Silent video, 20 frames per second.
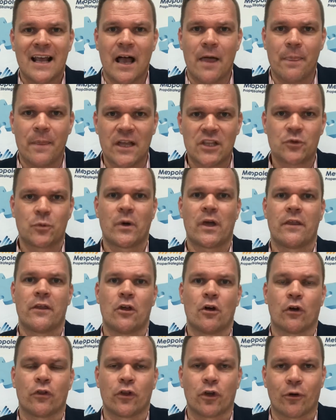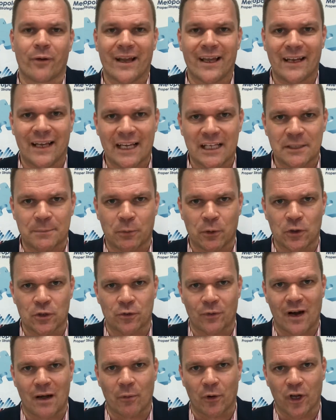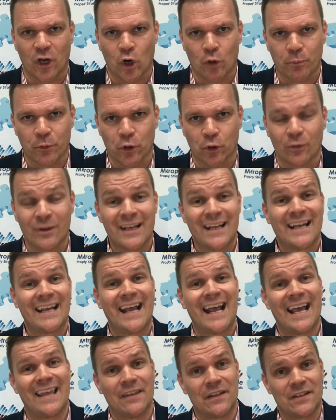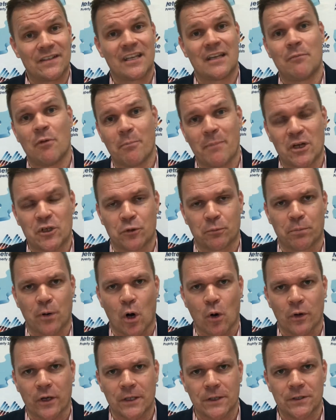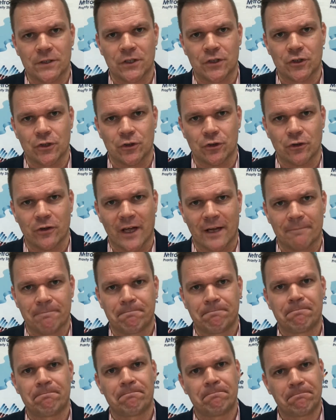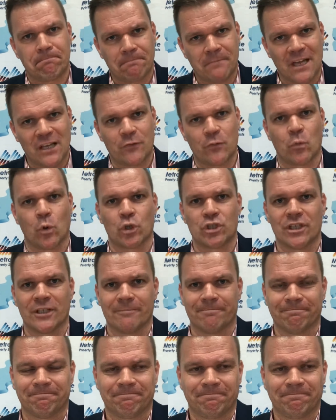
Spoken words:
And that's where the on-the-ground experts are able to help you, and the team at Metropole can assist you do that. Thanks for watching.